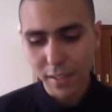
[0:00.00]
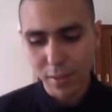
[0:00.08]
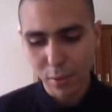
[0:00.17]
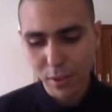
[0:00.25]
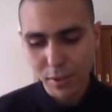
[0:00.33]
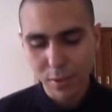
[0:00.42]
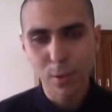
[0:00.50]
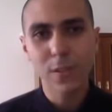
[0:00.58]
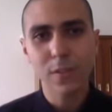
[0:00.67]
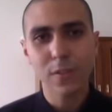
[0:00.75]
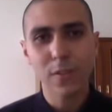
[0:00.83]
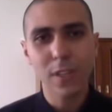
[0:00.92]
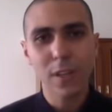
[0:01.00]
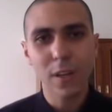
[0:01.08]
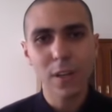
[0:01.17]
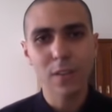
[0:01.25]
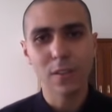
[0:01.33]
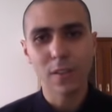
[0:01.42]
It was very
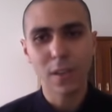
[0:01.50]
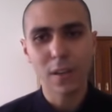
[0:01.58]
hard.